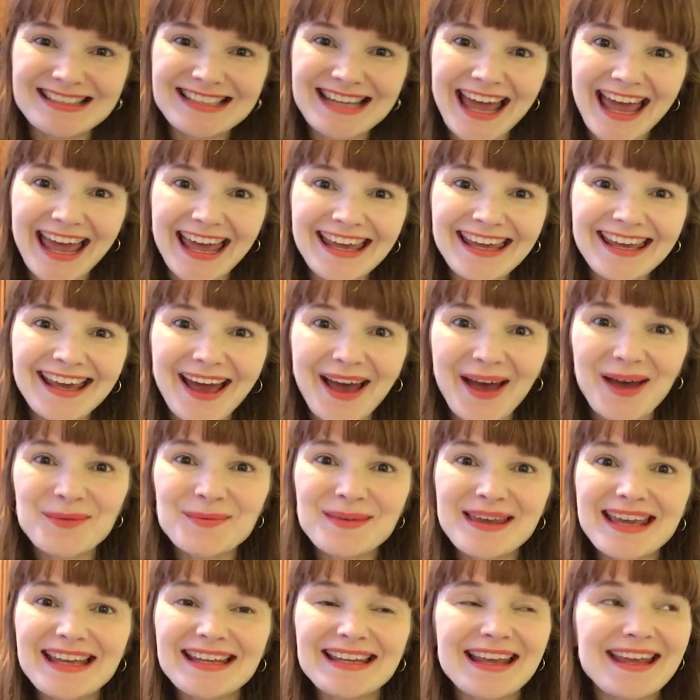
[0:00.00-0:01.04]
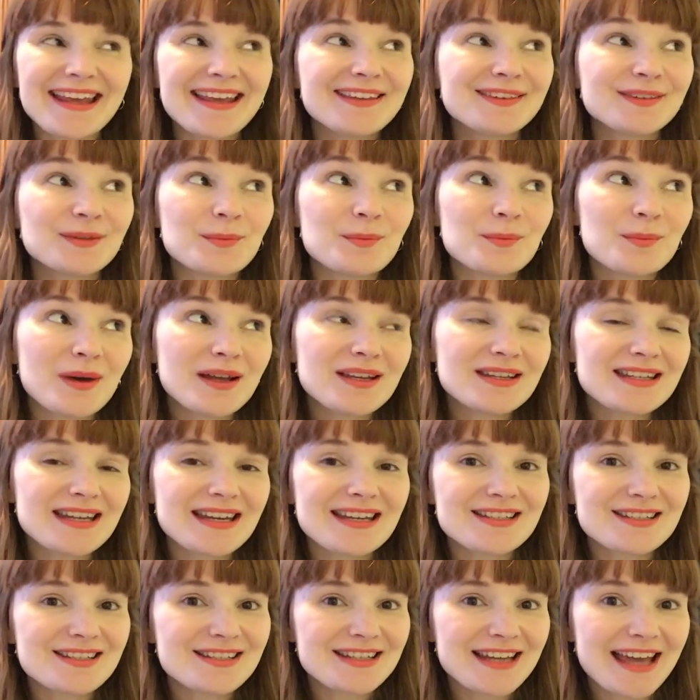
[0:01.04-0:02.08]
day. It is
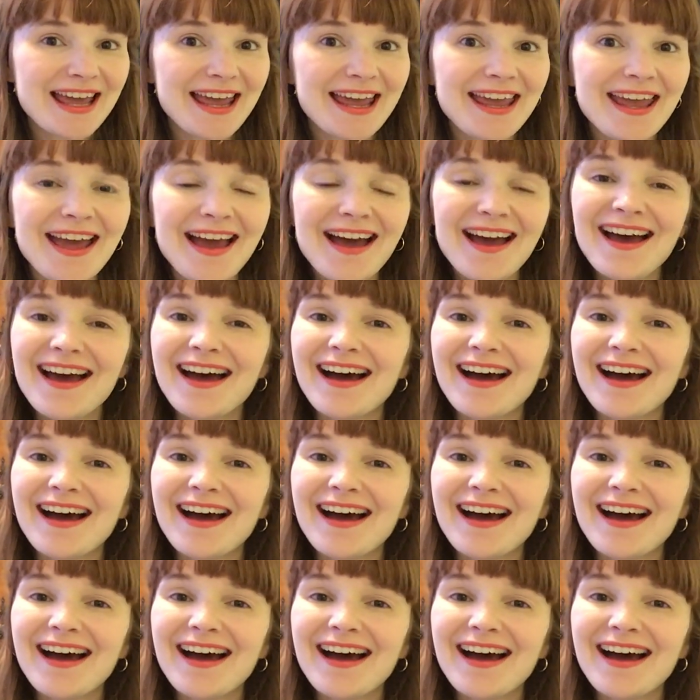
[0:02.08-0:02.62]
Monday today.